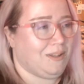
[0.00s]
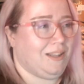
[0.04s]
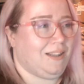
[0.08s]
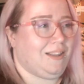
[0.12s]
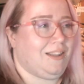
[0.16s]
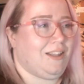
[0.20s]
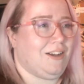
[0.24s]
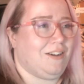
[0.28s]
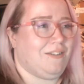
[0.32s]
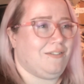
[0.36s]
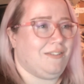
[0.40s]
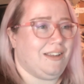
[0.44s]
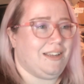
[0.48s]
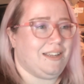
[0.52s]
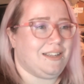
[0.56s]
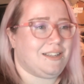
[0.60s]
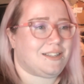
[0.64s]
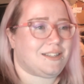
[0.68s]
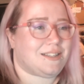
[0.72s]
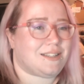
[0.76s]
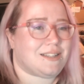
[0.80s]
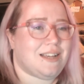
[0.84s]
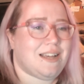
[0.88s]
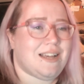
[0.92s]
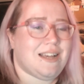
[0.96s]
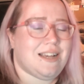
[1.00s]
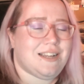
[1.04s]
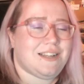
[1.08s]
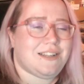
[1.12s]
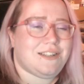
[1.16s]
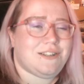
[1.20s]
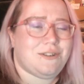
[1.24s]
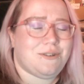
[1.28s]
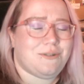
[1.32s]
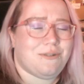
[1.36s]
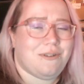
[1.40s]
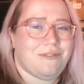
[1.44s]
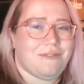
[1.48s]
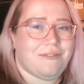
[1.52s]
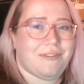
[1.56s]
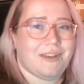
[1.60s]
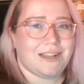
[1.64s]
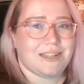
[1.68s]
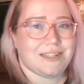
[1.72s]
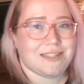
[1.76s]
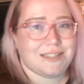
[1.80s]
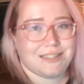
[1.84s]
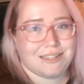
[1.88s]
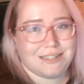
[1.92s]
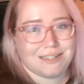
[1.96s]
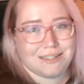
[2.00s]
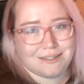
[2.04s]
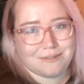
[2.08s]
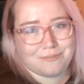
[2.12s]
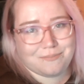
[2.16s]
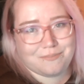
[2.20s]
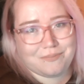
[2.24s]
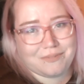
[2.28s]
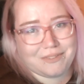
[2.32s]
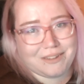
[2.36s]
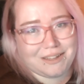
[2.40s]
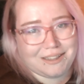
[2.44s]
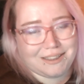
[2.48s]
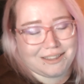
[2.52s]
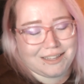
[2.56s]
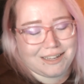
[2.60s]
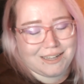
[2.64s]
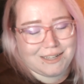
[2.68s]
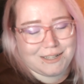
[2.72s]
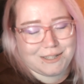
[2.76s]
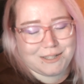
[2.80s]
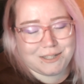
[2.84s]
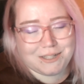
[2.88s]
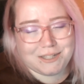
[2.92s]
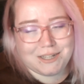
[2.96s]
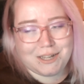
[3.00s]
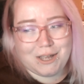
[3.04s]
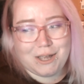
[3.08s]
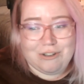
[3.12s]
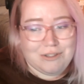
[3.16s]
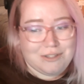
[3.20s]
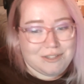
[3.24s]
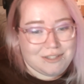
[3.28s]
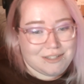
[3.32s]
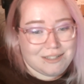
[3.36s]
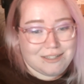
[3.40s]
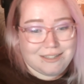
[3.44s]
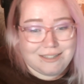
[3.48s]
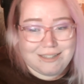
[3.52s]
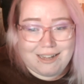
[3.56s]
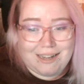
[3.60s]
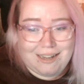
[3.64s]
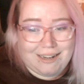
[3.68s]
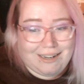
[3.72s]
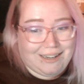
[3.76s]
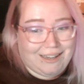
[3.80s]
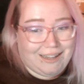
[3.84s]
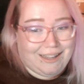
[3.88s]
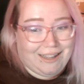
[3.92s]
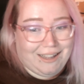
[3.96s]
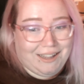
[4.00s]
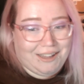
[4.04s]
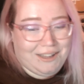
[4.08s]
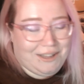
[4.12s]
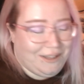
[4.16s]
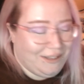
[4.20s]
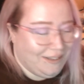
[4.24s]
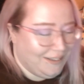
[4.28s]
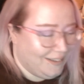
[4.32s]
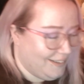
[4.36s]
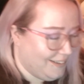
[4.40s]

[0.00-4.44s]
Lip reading: in the office to invest in this nonsense idea.